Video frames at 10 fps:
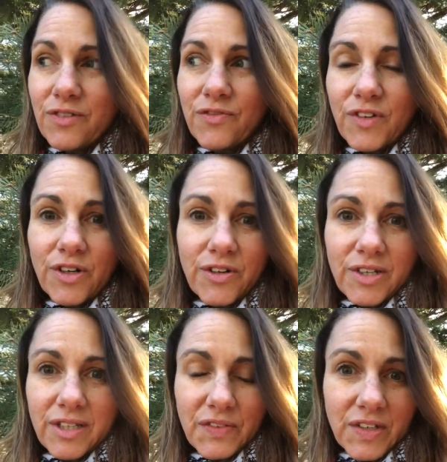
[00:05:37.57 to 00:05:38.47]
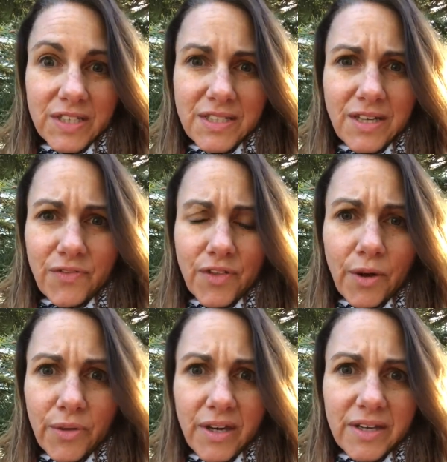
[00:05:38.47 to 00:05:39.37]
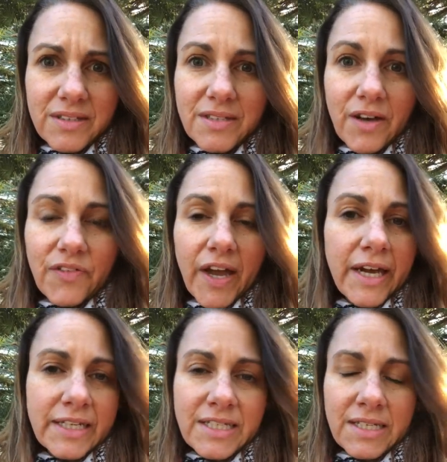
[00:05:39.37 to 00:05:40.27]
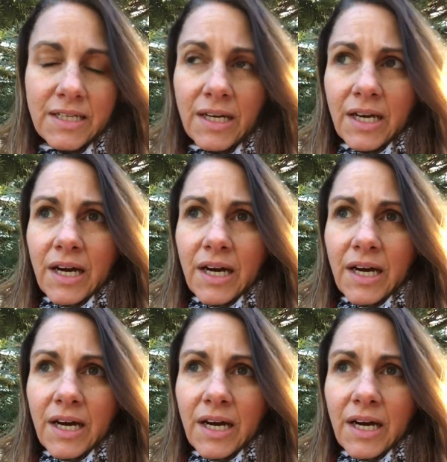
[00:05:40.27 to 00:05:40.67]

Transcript: in fear and living in self-loathing and self-hate and